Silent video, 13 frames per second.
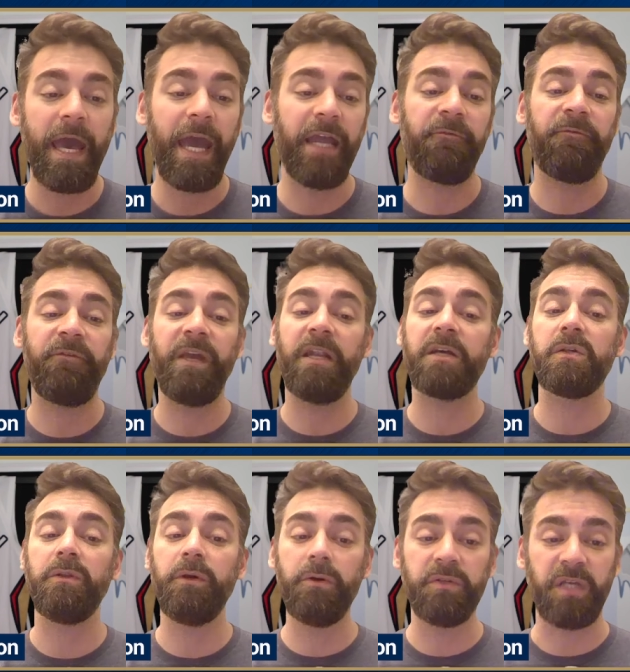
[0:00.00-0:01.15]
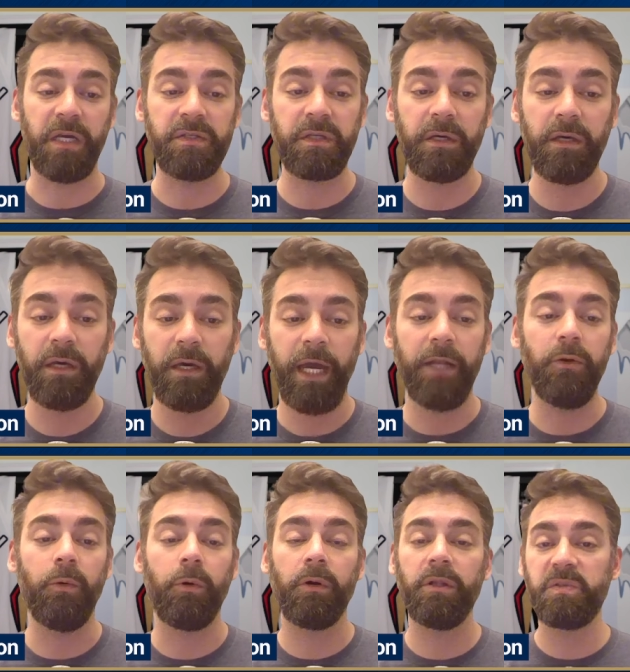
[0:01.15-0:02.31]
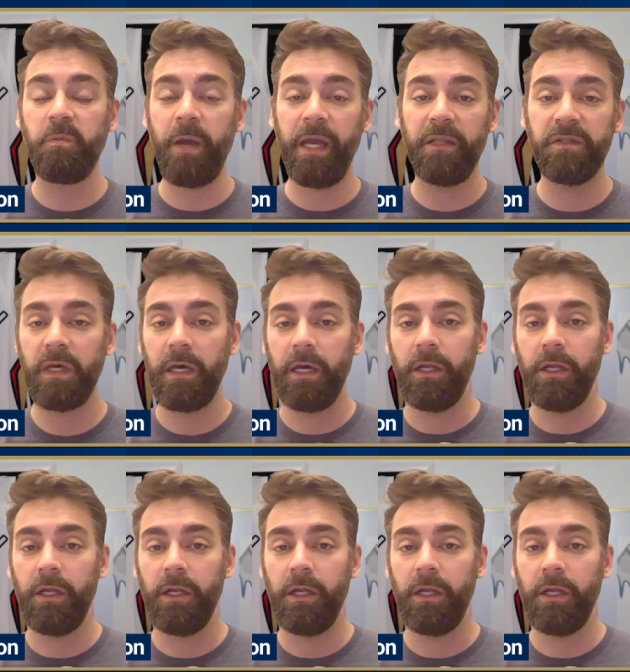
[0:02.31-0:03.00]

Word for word: And if Phoenix loses and New Orleans wins,